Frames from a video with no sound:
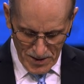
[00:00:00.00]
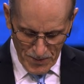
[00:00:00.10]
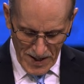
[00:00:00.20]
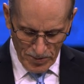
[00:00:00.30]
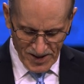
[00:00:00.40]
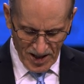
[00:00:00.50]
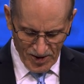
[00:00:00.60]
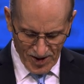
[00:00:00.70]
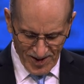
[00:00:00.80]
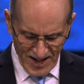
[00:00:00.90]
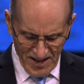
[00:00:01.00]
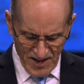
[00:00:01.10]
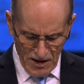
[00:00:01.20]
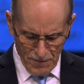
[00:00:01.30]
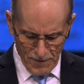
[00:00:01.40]
The Bible tells us in
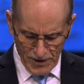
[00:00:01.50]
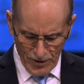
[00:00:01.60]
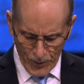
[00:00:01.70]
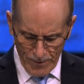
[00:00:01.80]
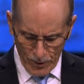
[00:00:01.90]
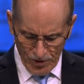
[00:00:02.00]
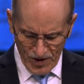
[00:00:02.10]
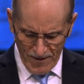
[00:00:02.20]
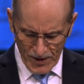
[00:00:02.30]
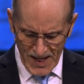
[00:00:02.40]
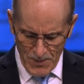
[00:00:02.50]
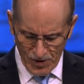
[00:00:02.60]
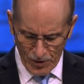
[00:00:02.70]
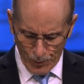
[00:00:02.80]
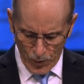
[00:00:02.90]
Isaiah 53, verse 7 He
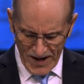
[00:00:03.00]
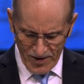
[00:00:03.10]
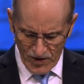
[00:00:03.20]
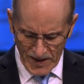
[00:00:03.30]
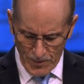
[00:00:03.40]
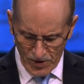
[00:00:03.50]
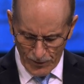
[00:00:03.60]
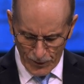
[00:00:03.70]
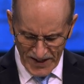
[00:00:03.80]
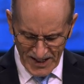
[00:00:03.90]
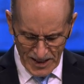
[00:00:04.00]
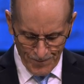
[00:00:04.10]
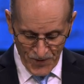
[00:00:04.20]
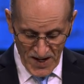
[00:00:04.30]
was oppressed and he was afflicted,